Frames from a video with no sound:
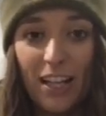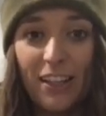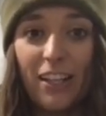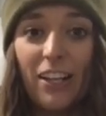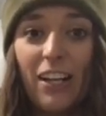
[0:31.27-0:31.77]

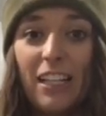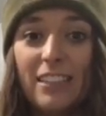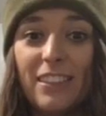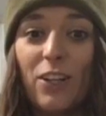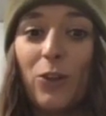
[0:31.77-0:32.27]
There
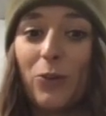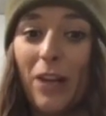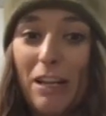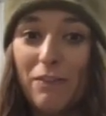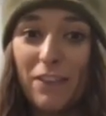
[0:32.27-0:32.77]
is
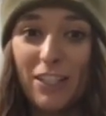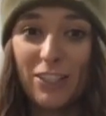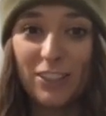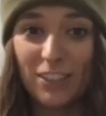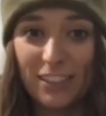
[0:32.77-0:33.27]
great
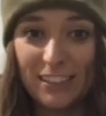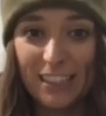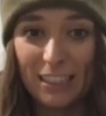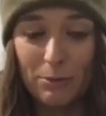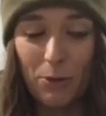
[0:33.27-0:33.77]
features on the
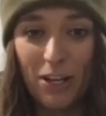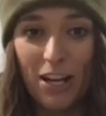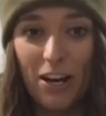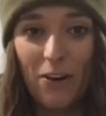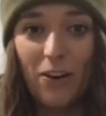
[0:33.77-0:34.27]
6.0
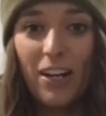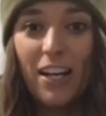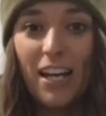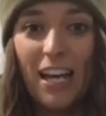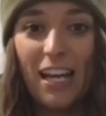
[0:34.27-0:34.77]

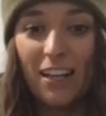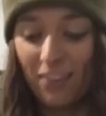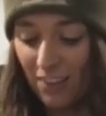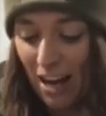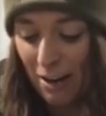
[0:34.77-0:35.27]
and a
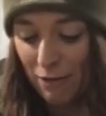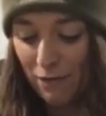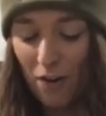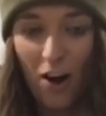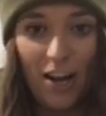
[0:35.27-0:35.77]
lot of
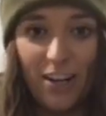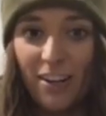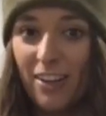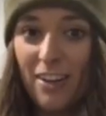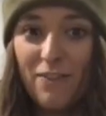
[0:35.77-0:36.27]
fun
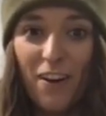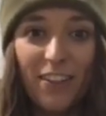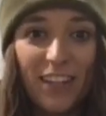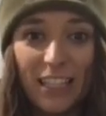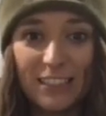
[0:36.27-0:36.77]

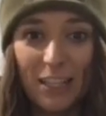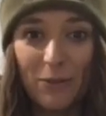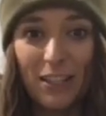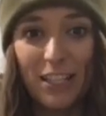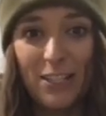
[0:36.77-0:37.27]
things that
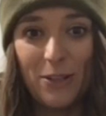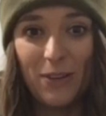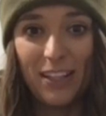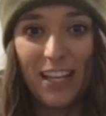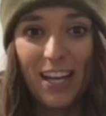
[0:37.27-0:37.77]
we can do
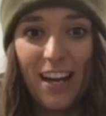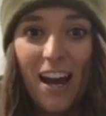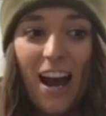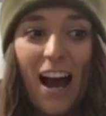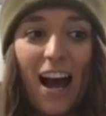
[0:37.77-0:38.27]
with it.
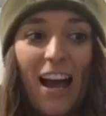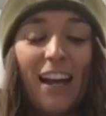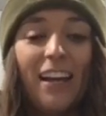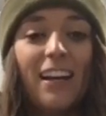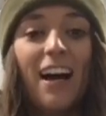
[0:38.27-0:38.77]

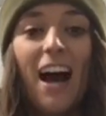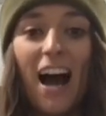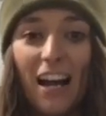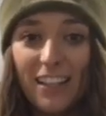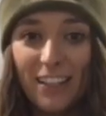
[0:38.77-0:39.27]
I
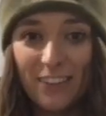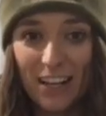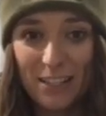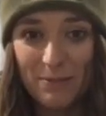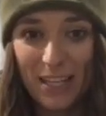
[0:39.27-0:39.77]
highly
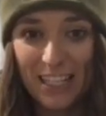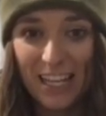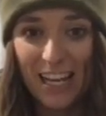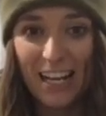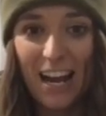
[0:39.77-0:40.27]
recommend
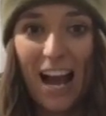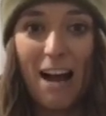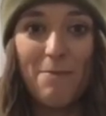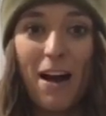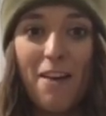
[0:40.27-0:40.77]
it.
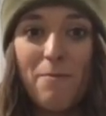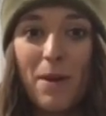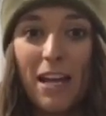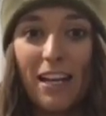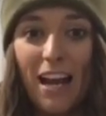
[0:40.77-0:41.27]
I've
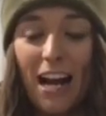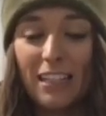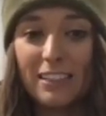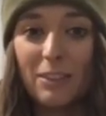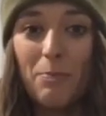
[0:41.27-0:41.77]
been
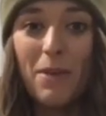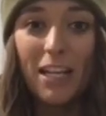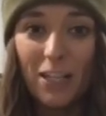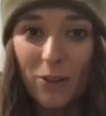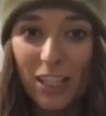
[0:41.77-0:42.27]
asked
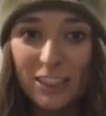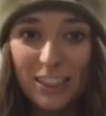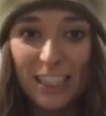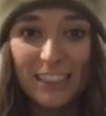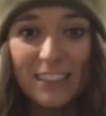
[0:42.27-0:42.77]
many
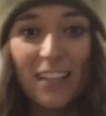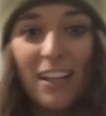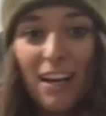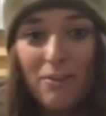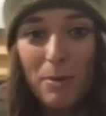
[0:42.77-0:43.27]
questions. A
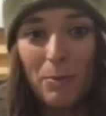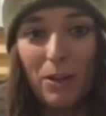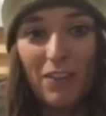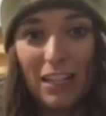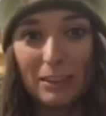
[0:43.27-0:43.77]
lot of people
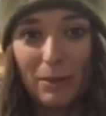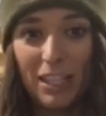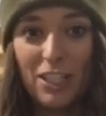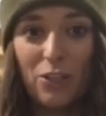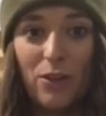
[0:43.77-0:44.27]
have asked me
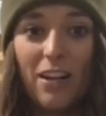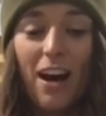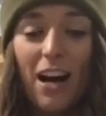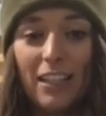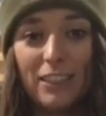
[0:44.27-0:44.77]
to do an
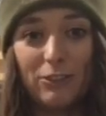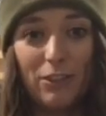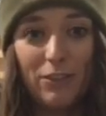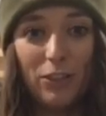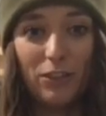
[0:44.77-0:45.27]
honest
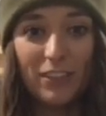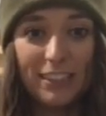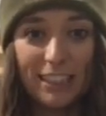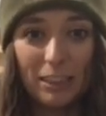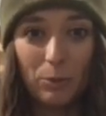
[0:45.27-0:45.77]
review of the
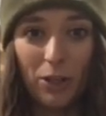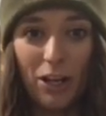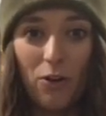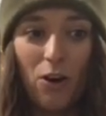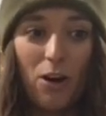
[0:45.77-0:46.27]
6.0
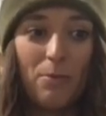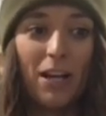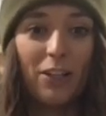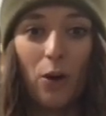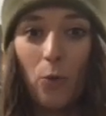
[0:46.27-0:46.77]
on my
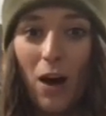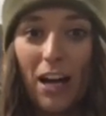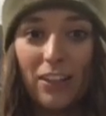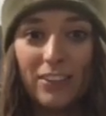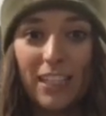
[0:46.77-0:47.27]
Go
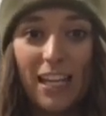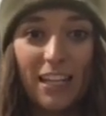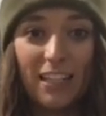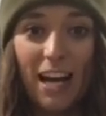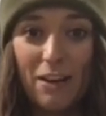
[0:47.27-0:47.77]
Wild
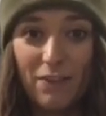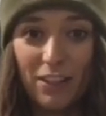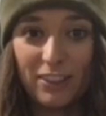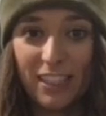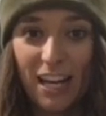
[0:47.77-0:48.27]
and Guide
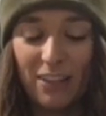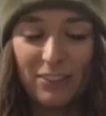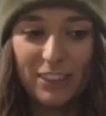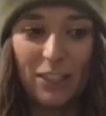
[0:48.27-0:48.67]
Fitters accounts.